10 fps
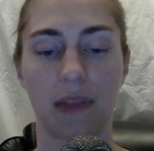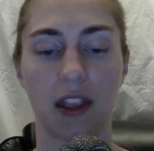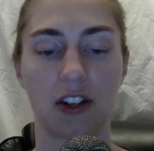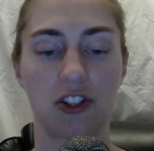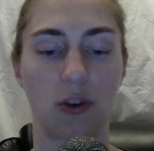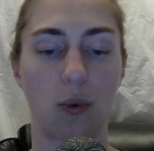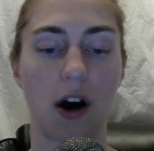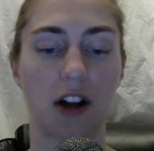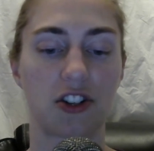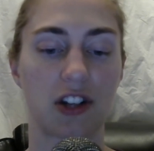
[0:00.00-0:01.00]
She
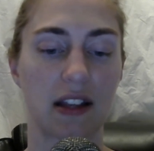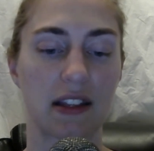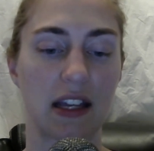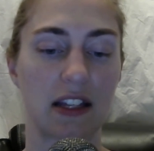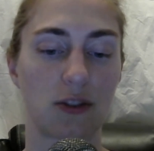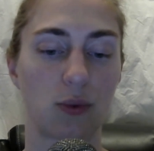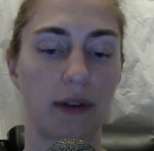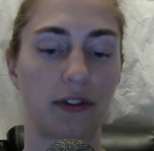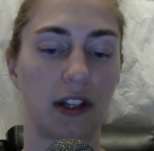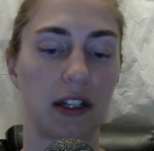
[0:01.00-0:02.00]
watched as he
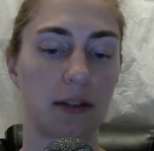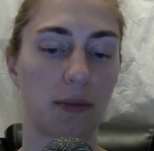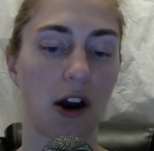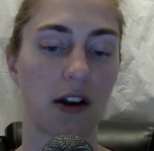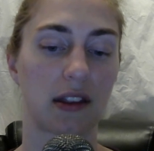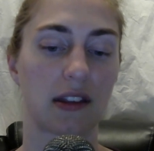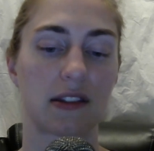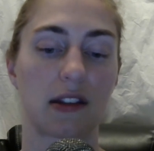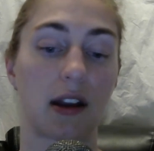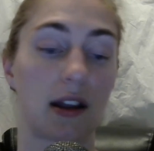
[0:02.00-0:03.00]
swiftly departed the
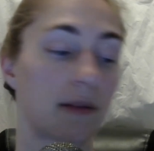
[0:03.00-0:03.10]
study.